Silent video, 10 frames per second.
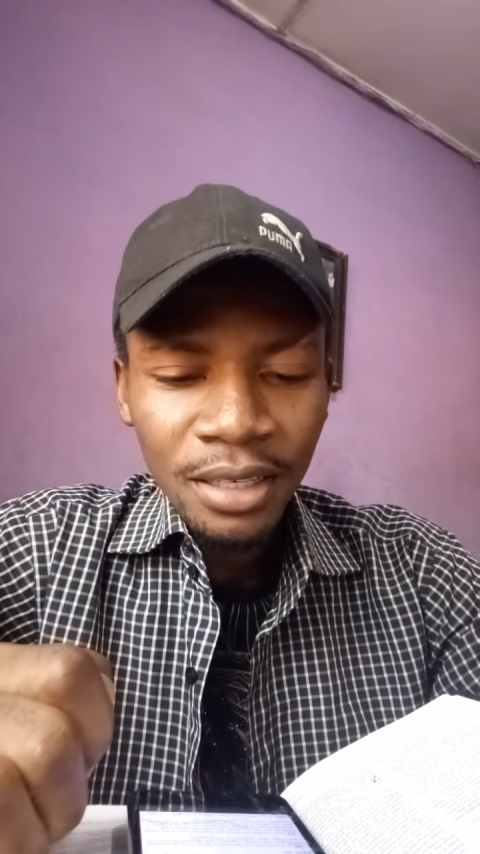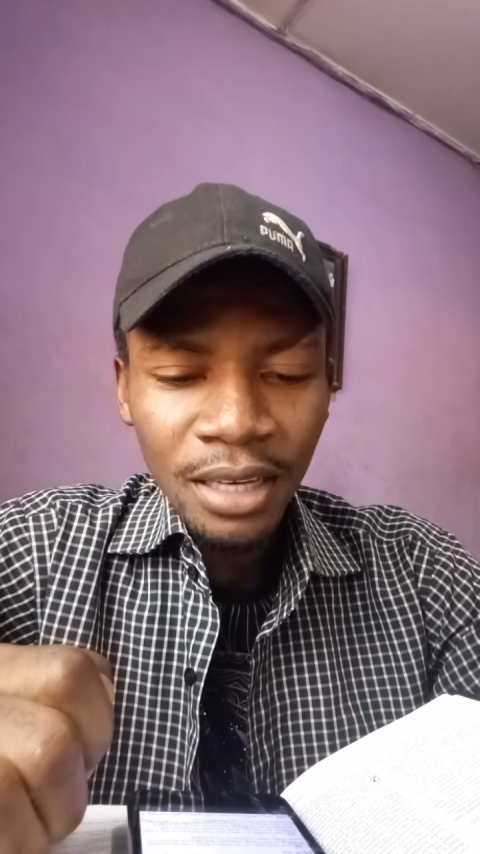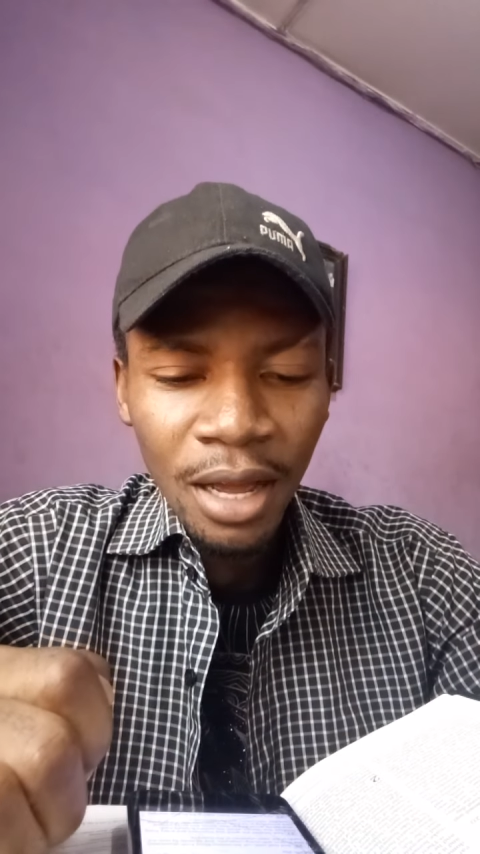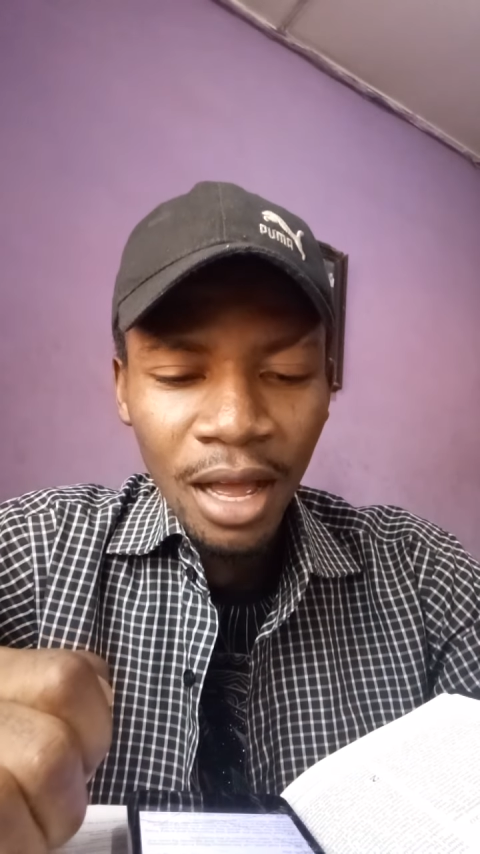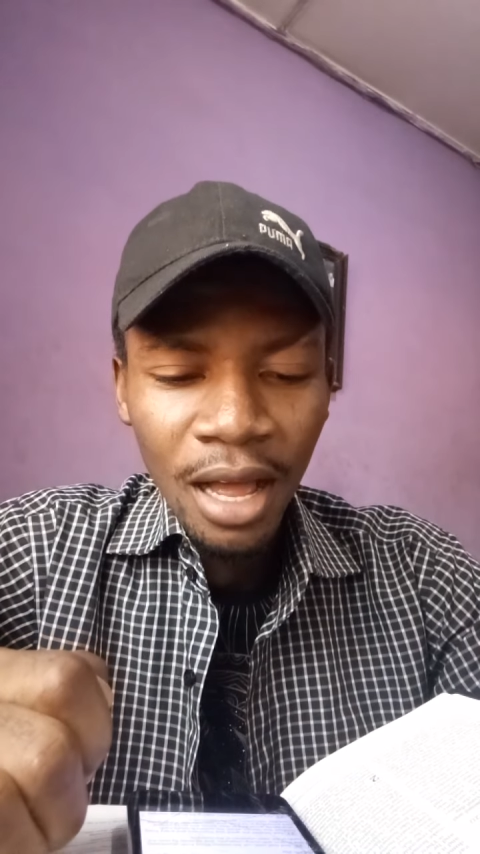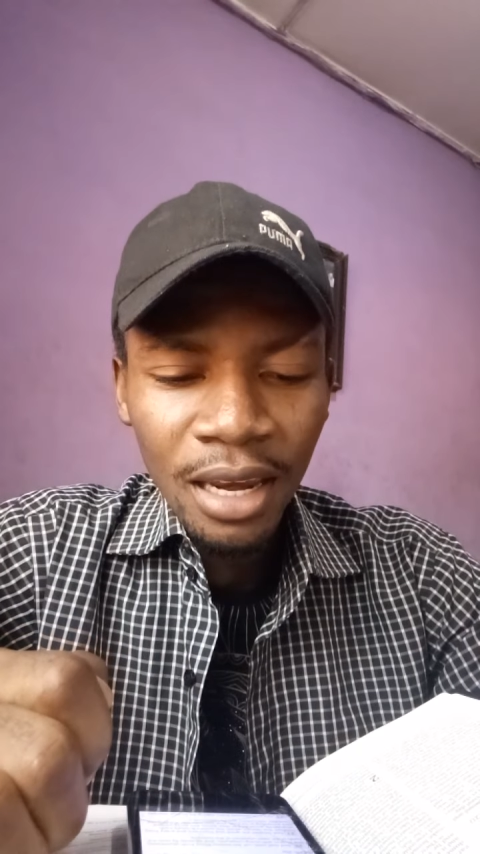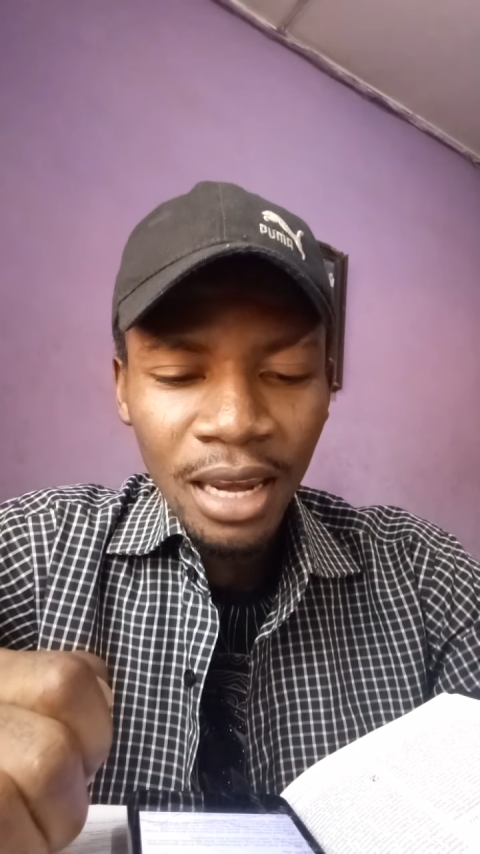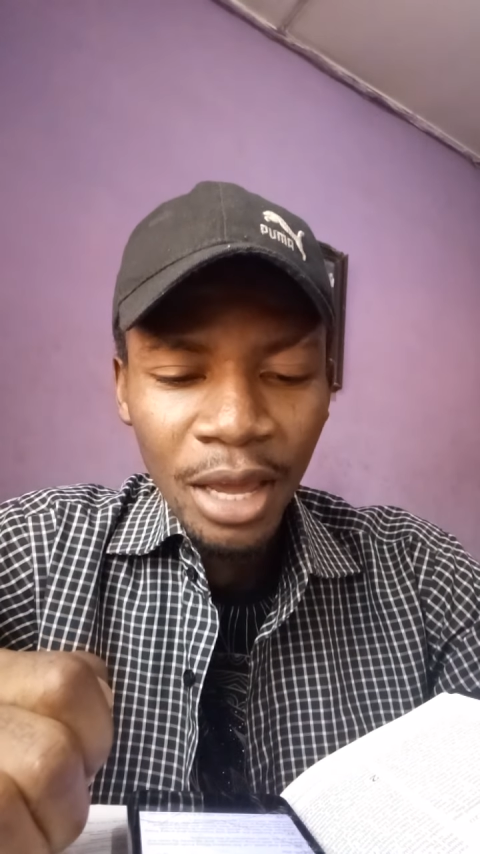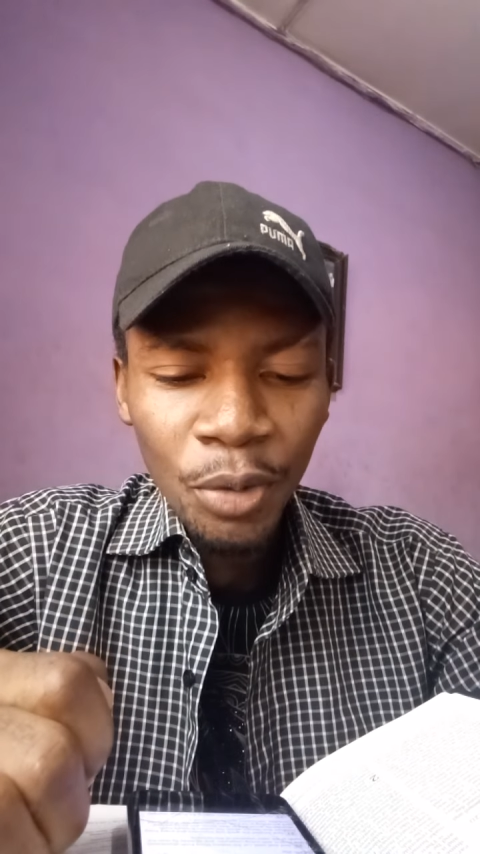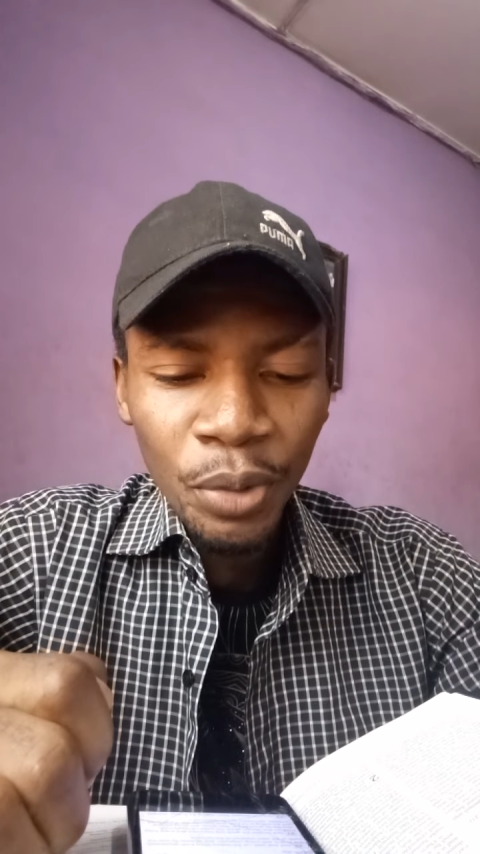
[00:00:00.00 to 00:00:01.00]
Now,
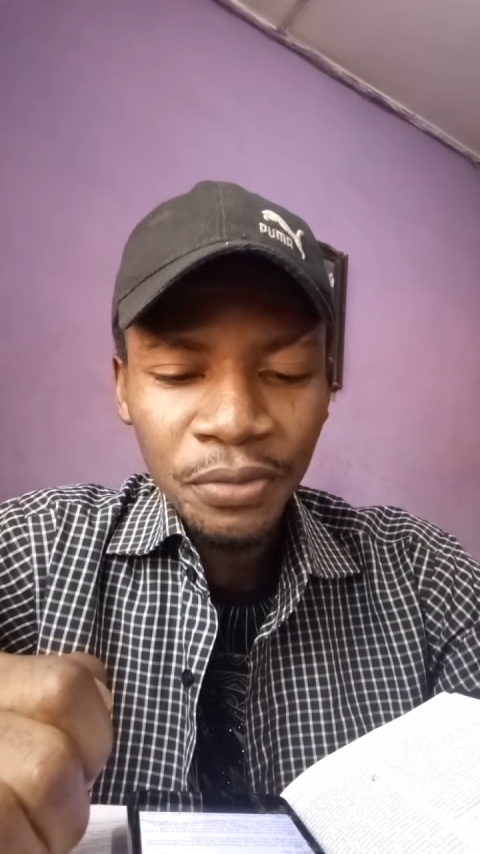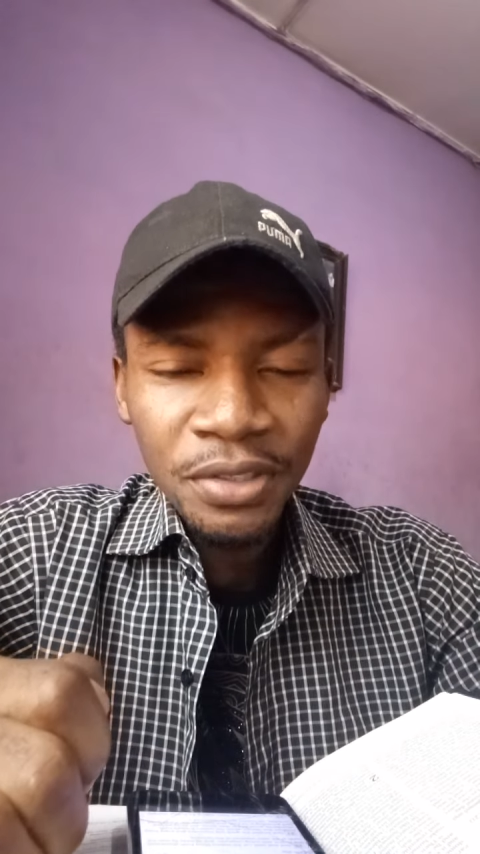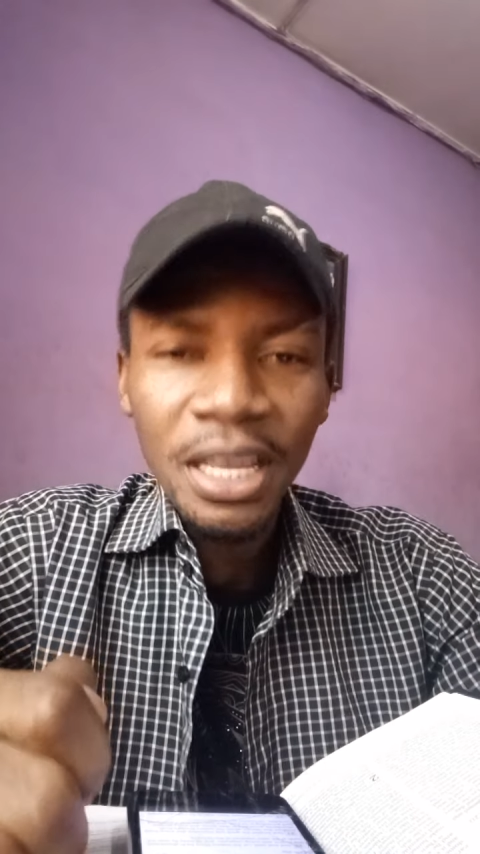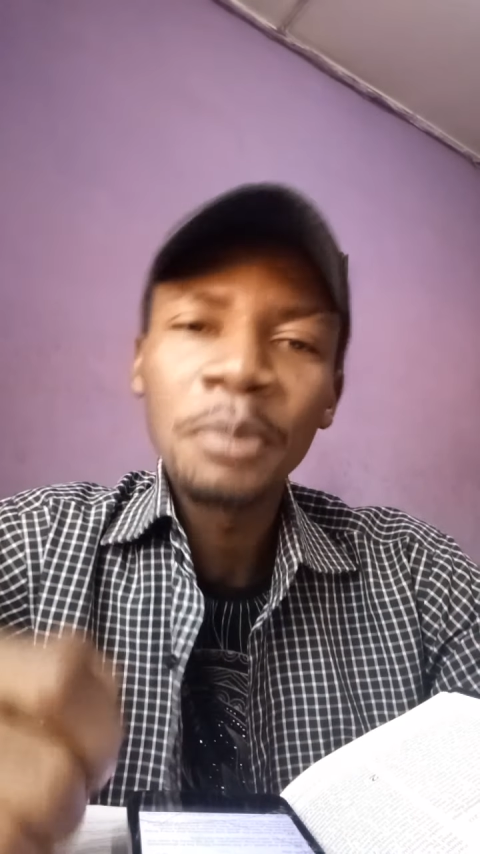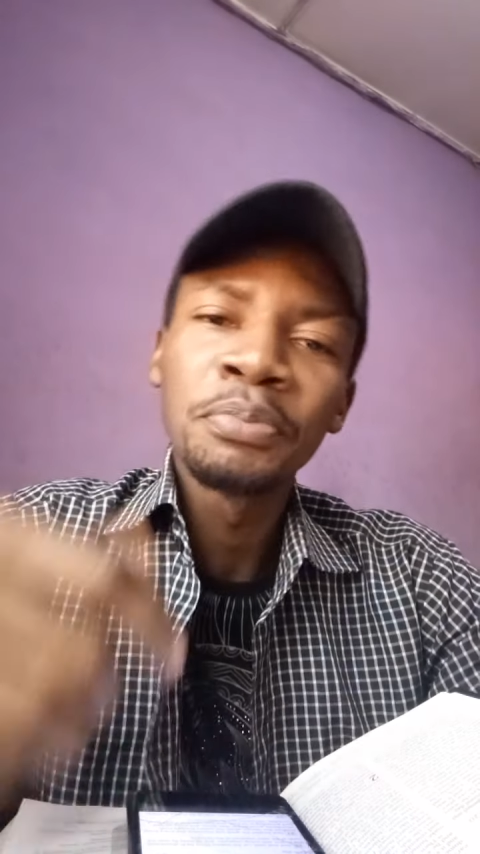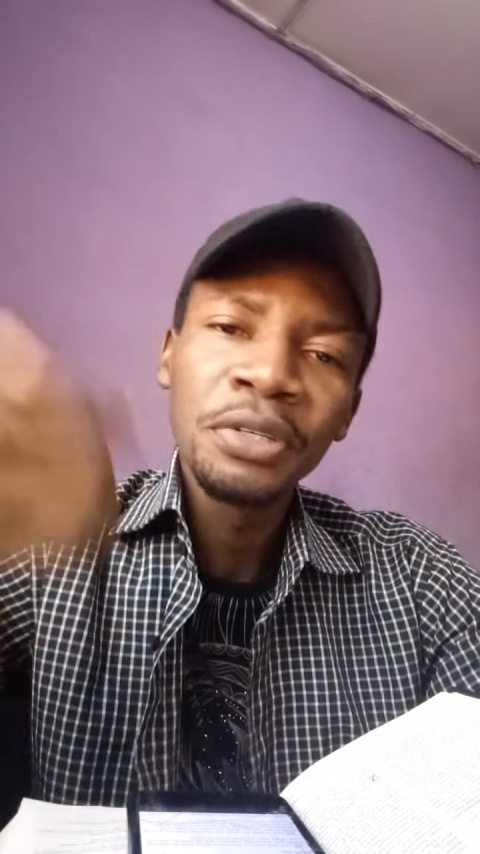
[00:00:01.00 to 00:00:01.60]
like we've said